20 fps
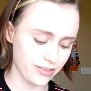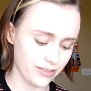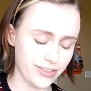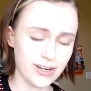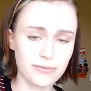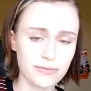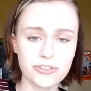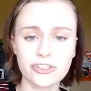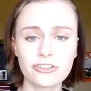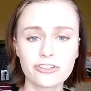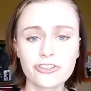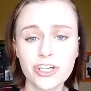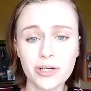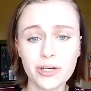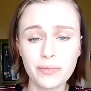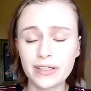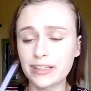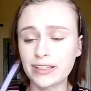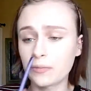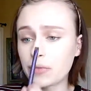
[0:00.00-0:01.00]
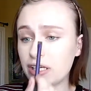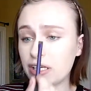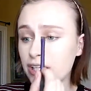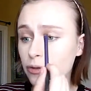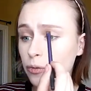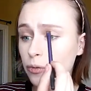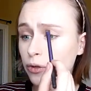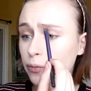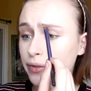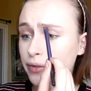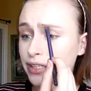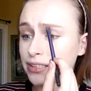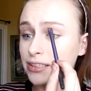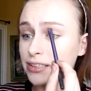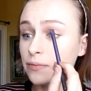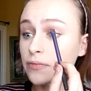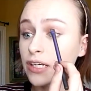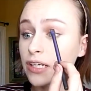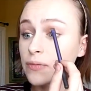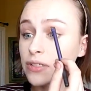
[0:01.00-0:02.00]
then I'm just going to try and make them equal because
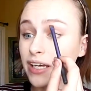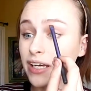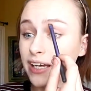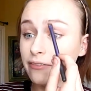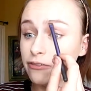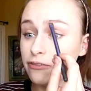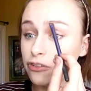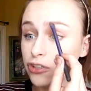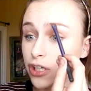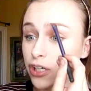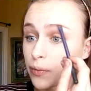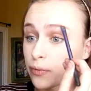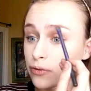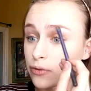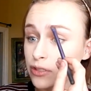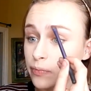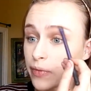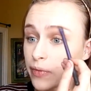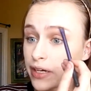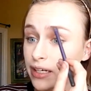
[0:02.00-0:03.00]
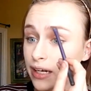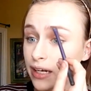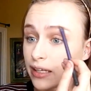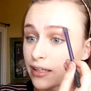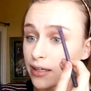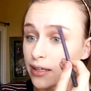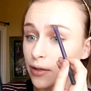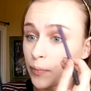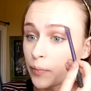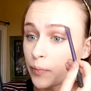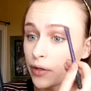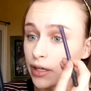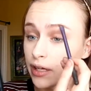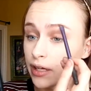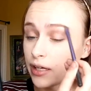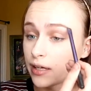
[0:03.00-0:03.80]
sometimes I have troubles making them,